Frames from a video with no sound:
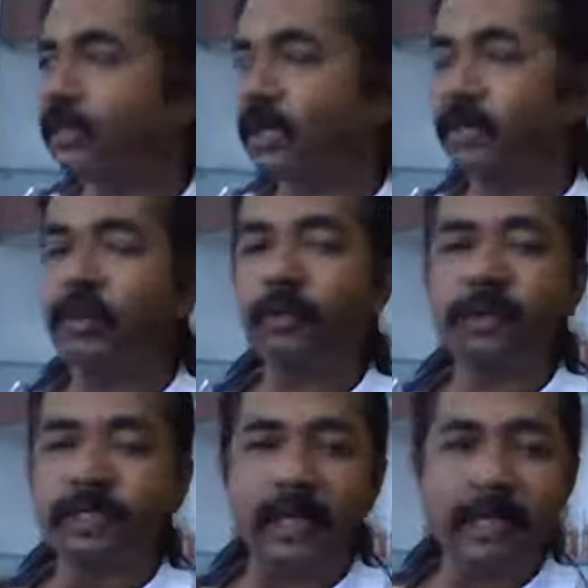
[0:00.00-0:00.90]

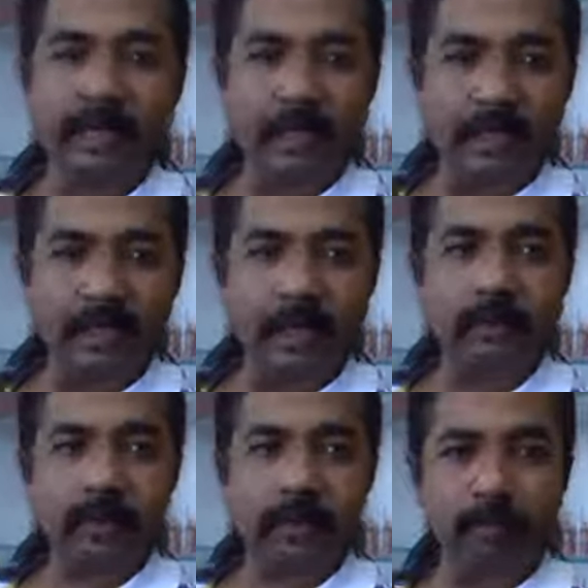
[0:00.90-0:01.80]
Universe can create
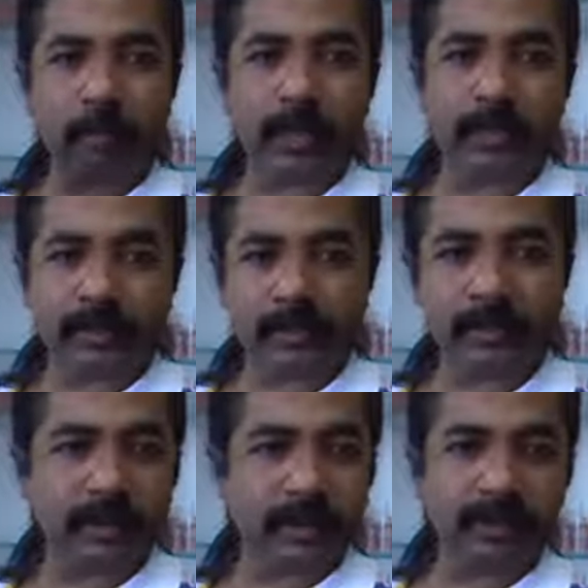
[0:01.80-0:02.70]
thousand more
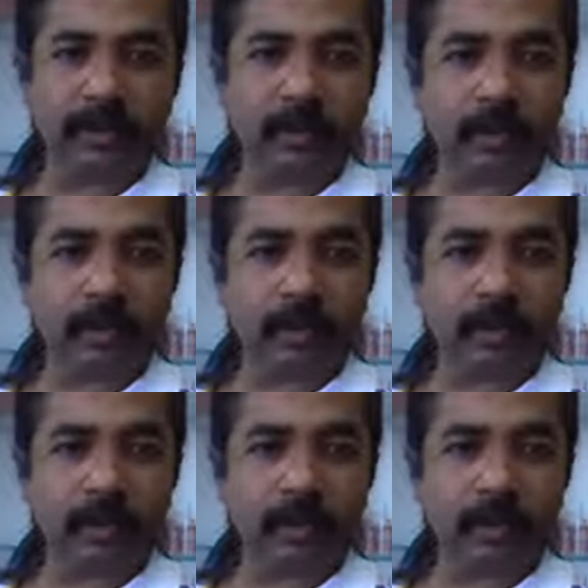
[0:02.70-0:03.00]
excuses.